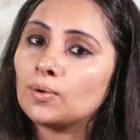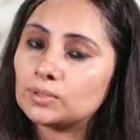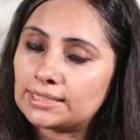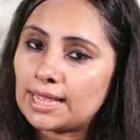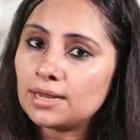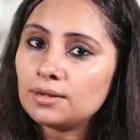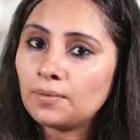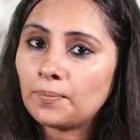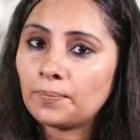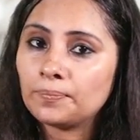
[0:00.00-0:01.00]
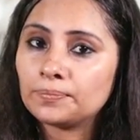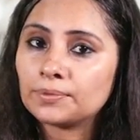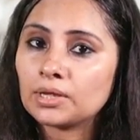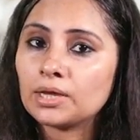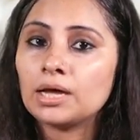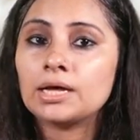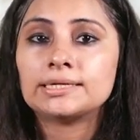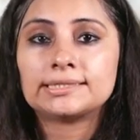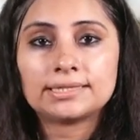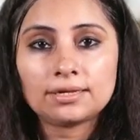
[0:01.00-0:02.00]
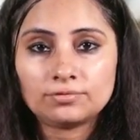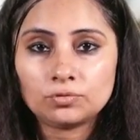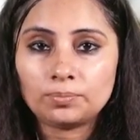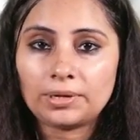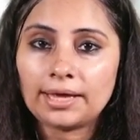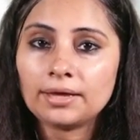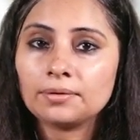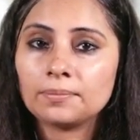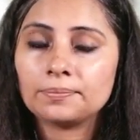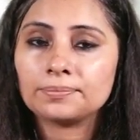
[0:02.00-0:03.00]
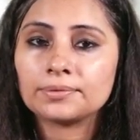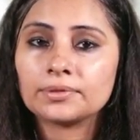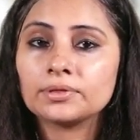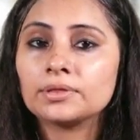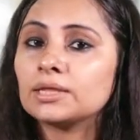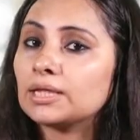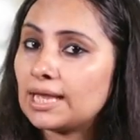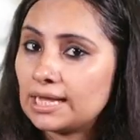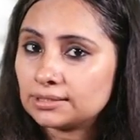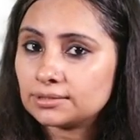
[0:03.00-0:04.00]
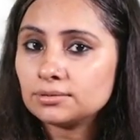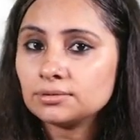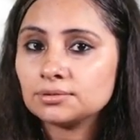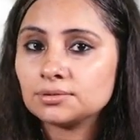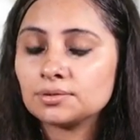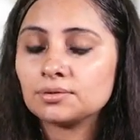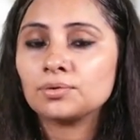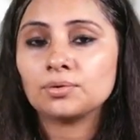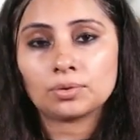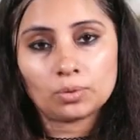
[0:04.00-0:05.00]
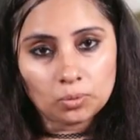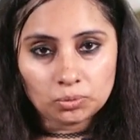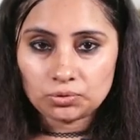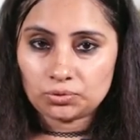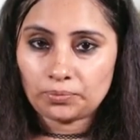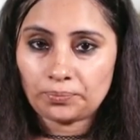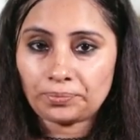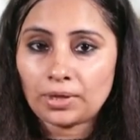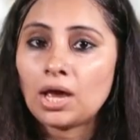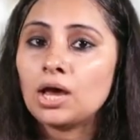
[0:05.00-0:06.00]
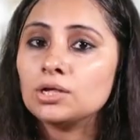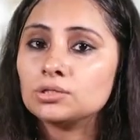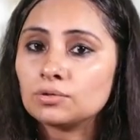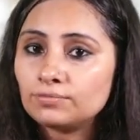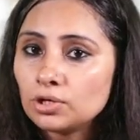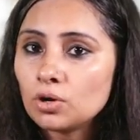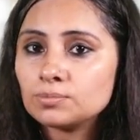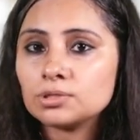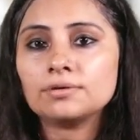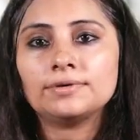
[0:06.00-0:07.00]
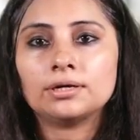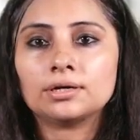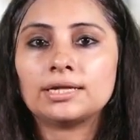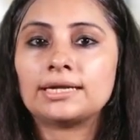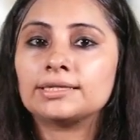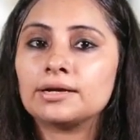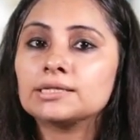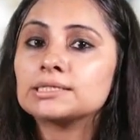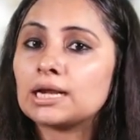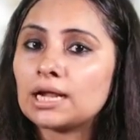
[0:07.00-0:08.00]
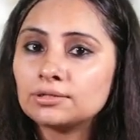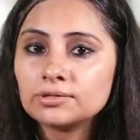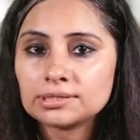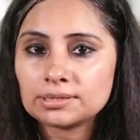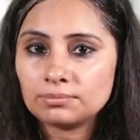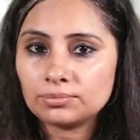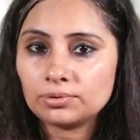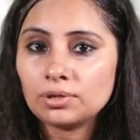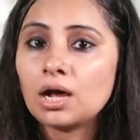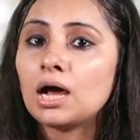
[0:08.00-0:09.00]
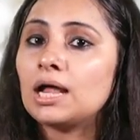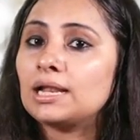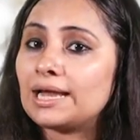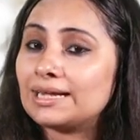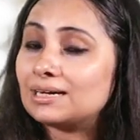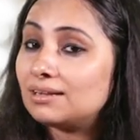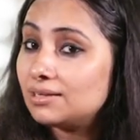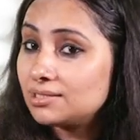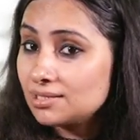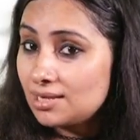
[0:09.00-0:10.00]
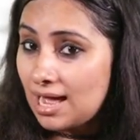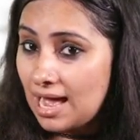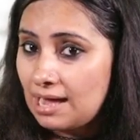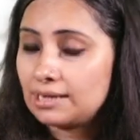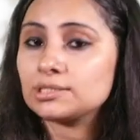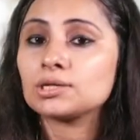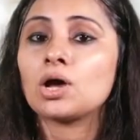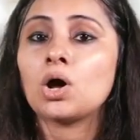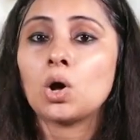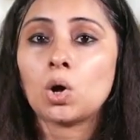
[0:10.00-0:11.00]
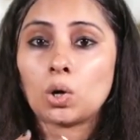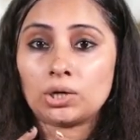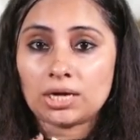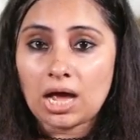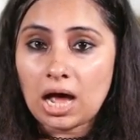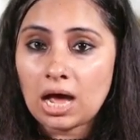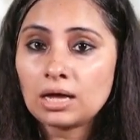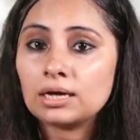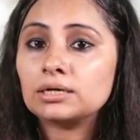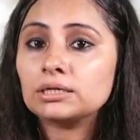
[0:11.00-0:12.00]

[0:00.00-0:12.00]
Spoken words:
hôtel, s'il vous plaît, être, août. So we observe here that there is another symbol like a little hat on A,